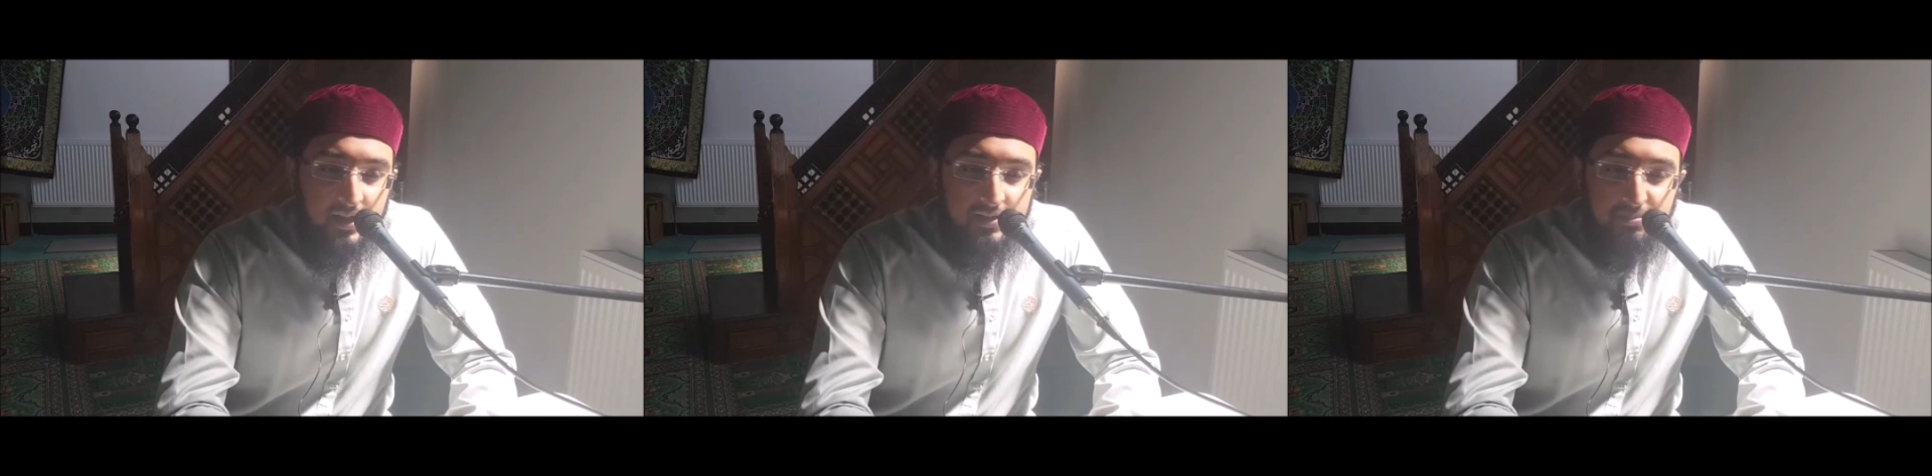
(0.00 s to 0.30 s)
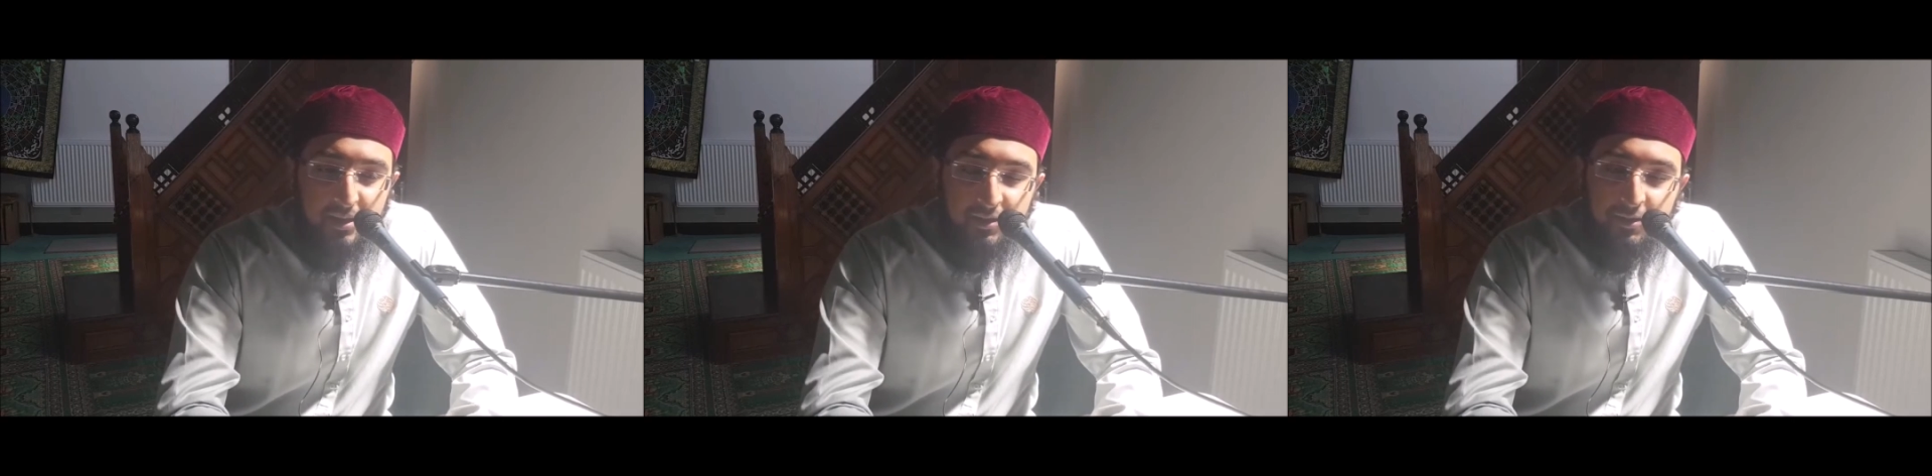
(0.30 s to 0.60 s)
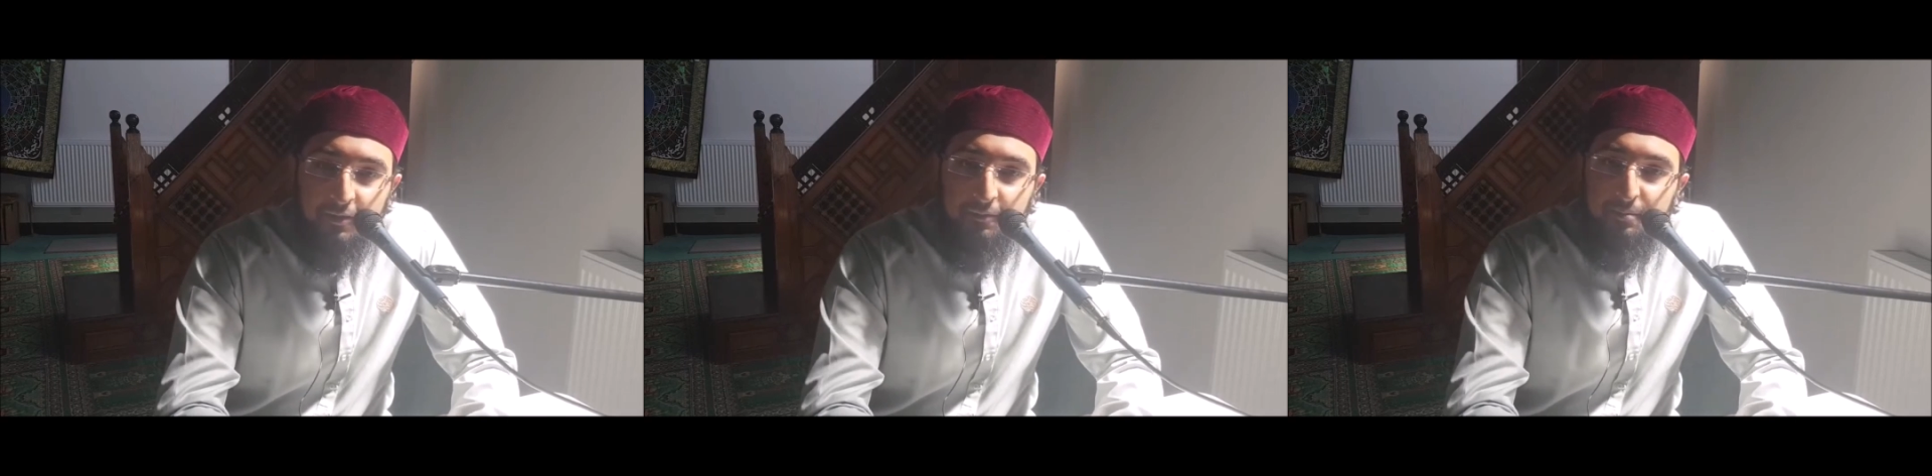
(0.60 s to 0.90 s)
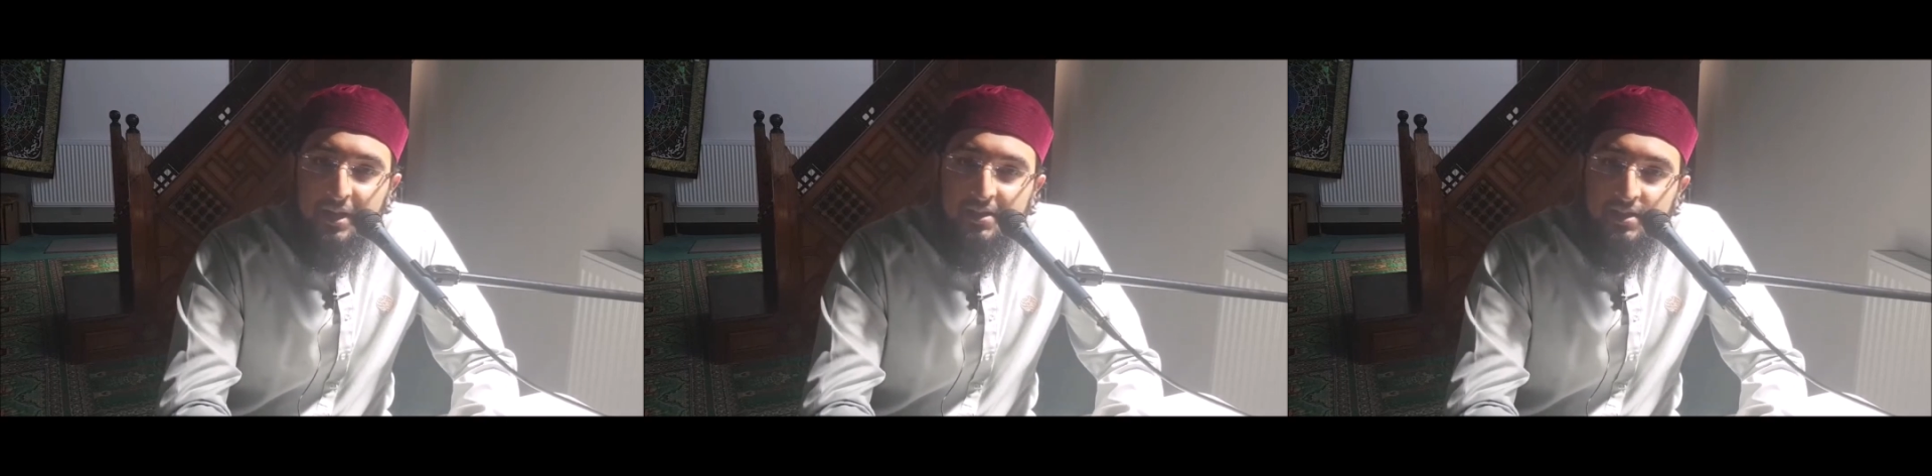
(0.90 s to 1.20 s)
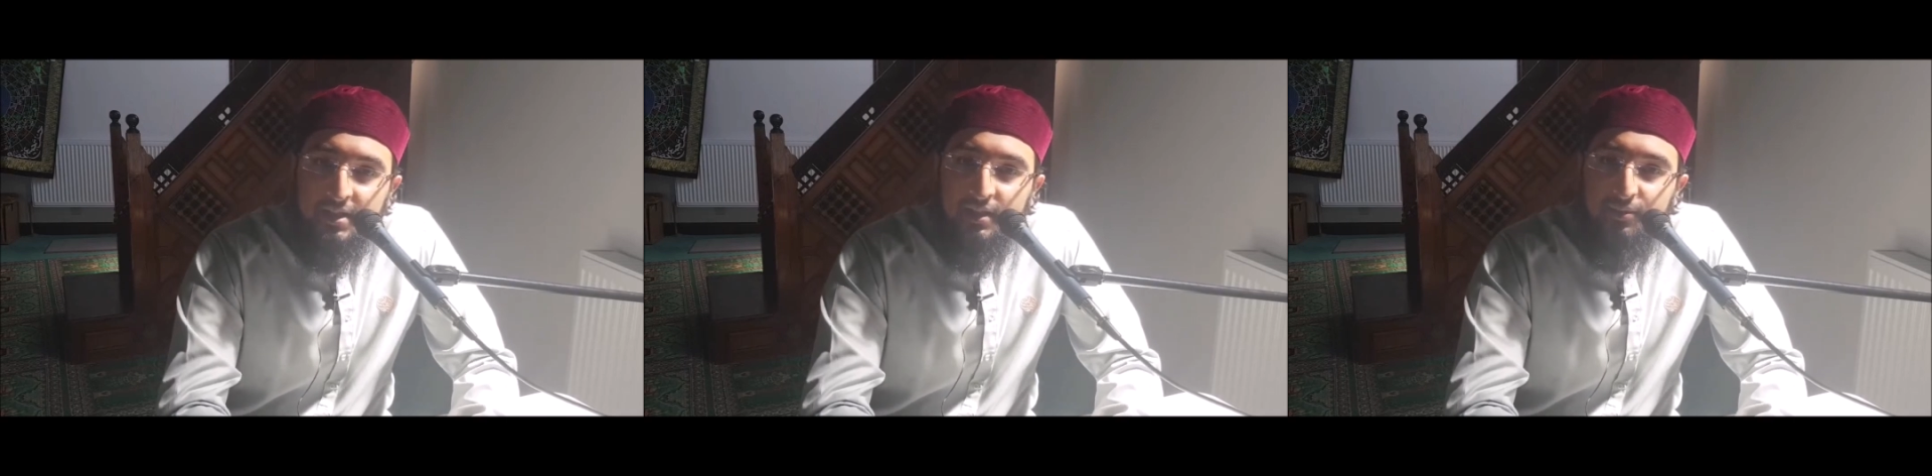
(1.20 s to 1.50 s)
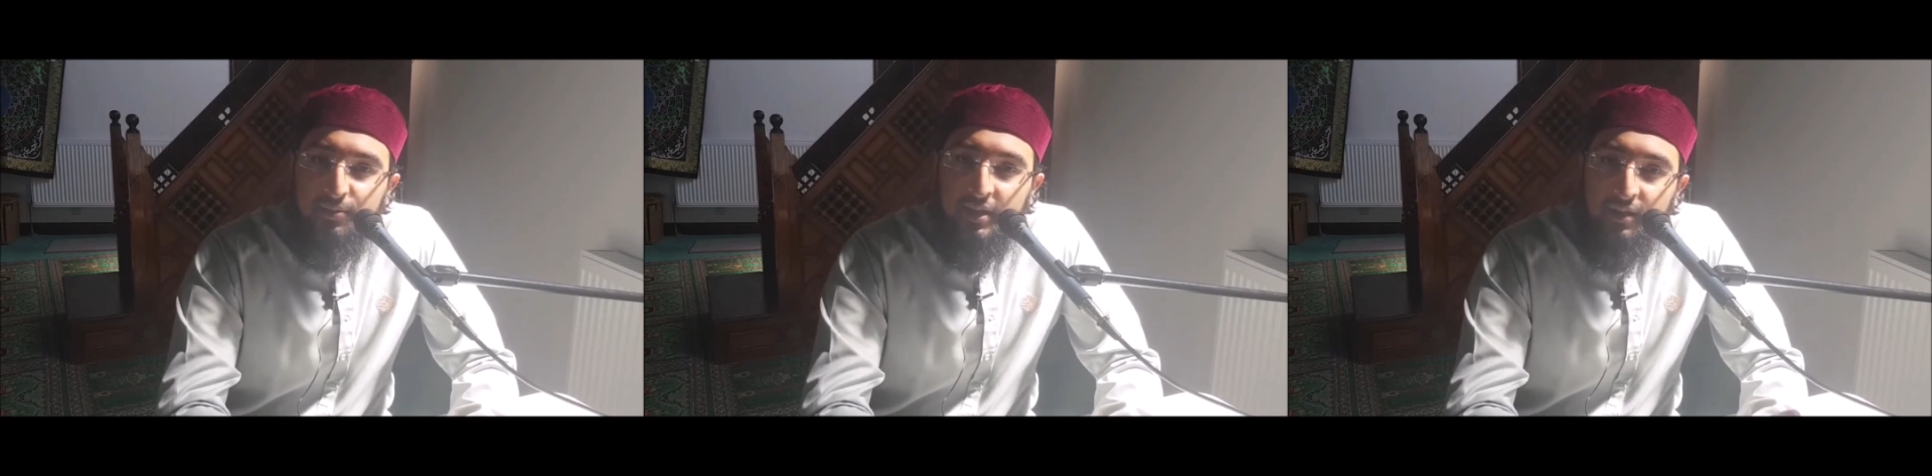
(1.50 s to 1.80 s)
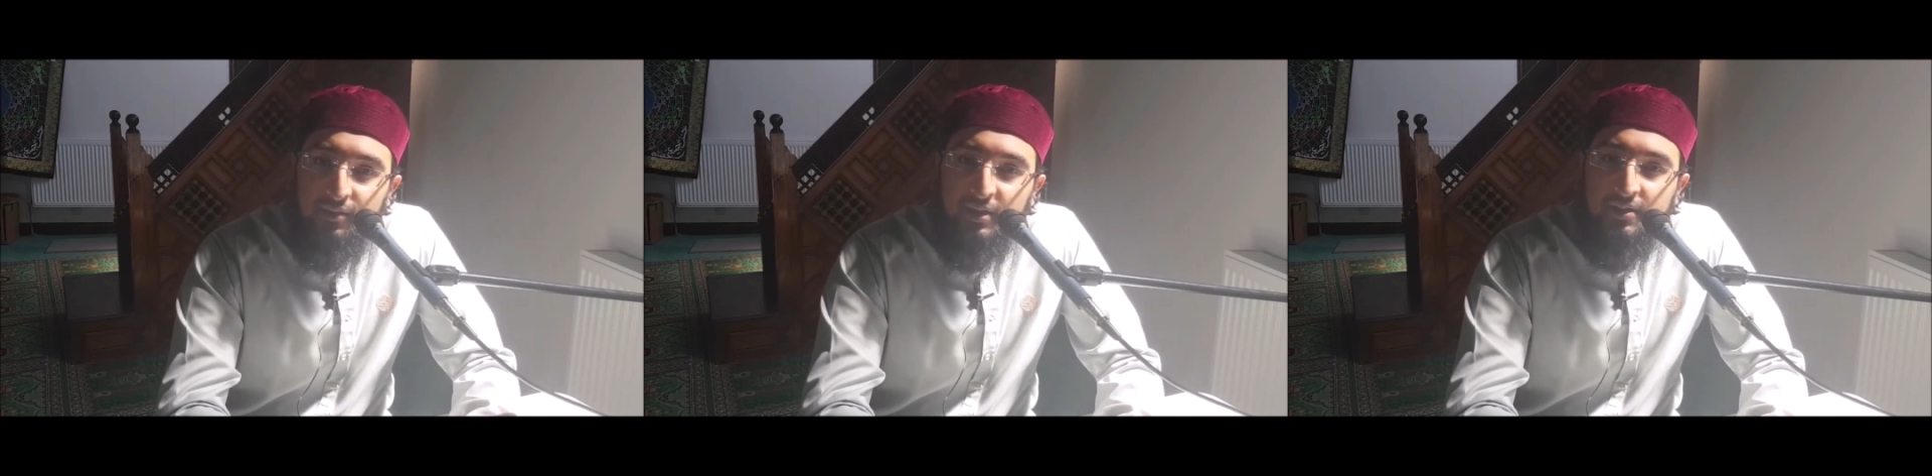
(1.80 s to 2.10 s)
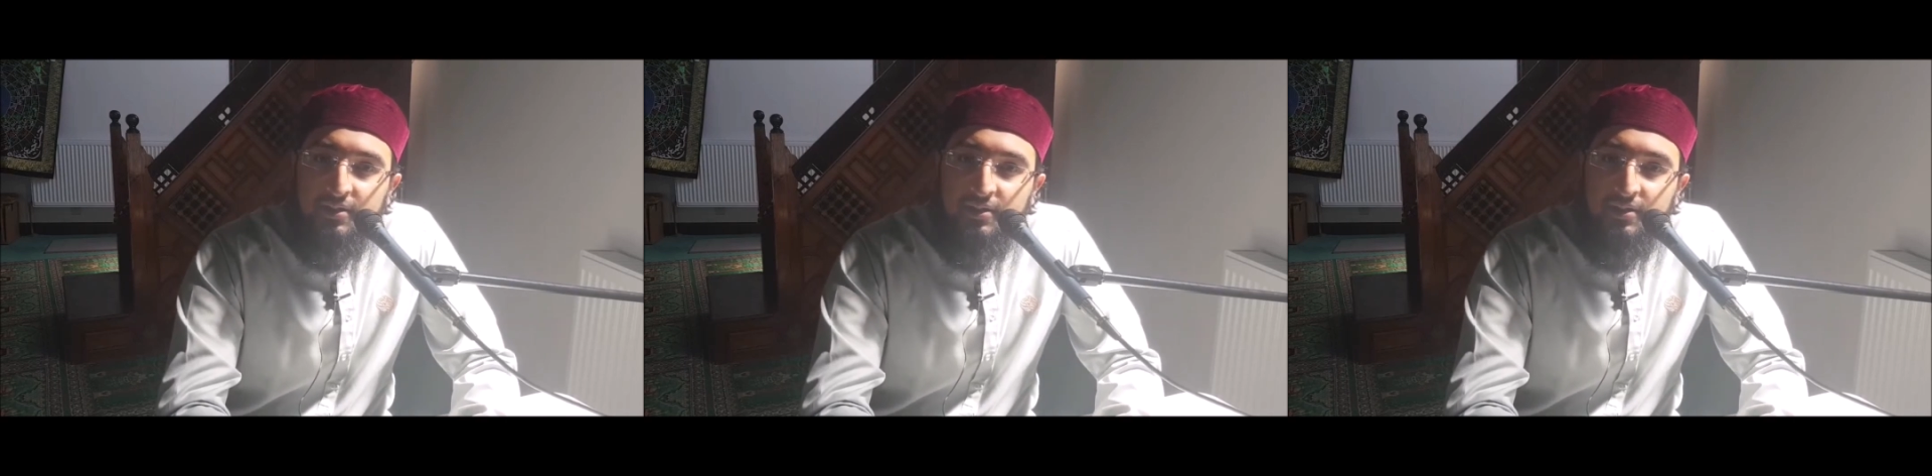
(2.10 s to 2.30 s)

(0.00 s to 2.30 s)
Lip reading: is a month of mercy, forgiveness,